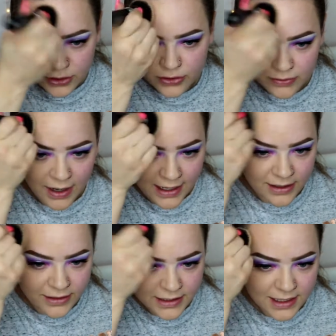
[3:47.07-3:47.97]

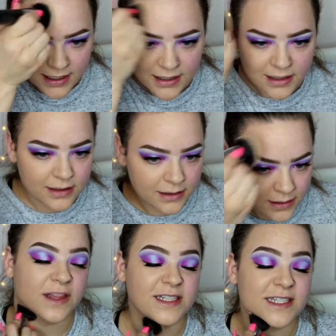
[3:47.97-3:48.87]
drier skin.
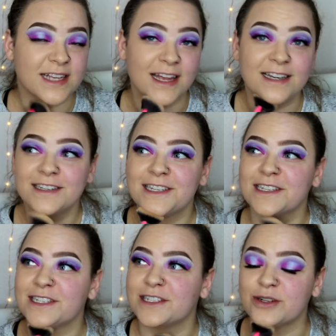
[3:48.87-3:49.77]
The scent
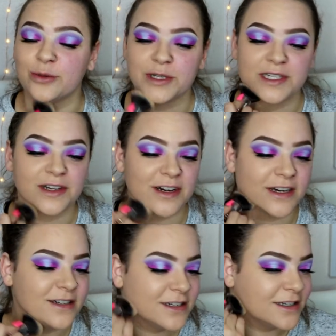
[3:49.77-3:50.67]
is so
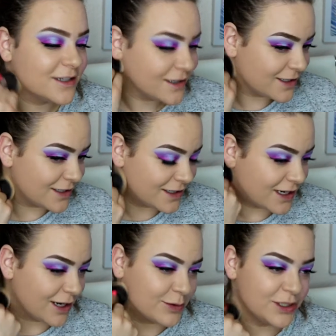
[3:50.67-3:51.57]
bizarre.
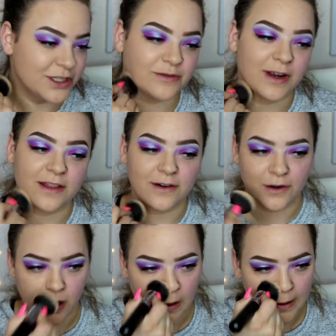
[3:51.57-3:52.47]
I would just rather
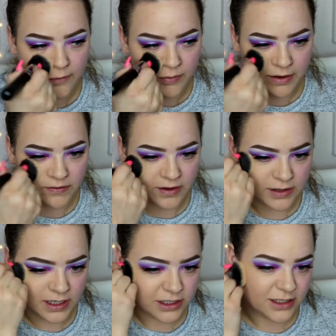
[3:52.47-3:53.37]
not have my
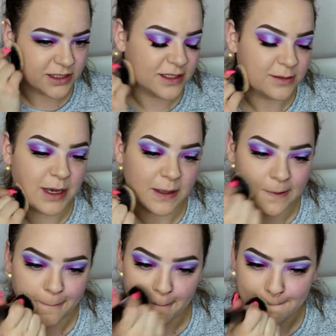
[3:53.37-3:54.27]
foundation
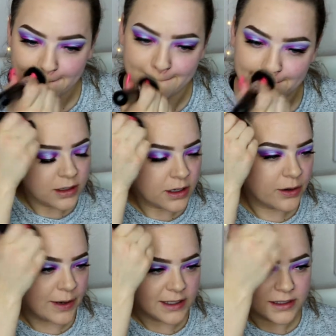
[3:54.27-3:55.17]
smell.
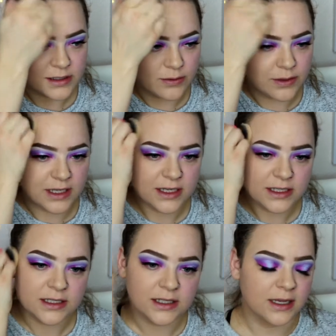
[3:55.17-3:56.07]
Okay, so
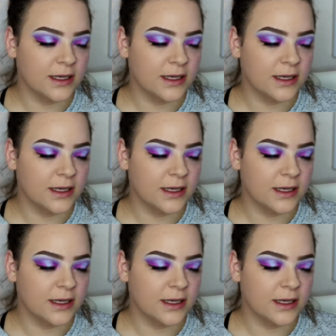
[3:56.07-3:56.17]
this